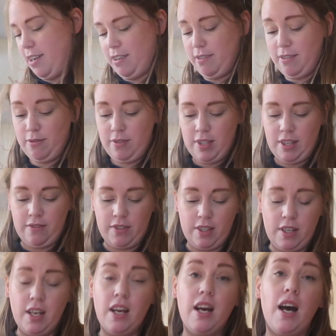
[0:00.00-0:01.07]
Oh,
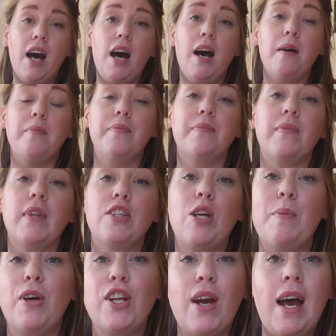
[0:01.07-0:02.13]
whatever. Um, so
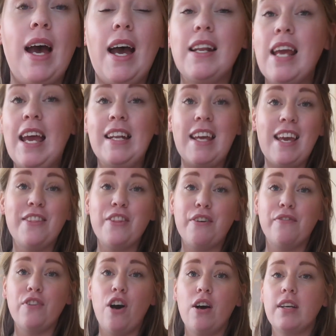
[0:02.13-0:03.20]
I'm gonna go ahead and end the
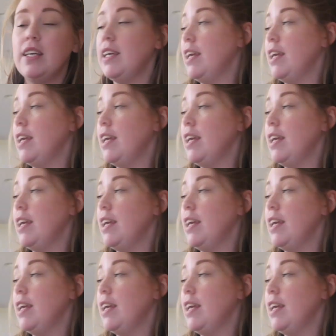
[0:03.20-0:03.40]
vlog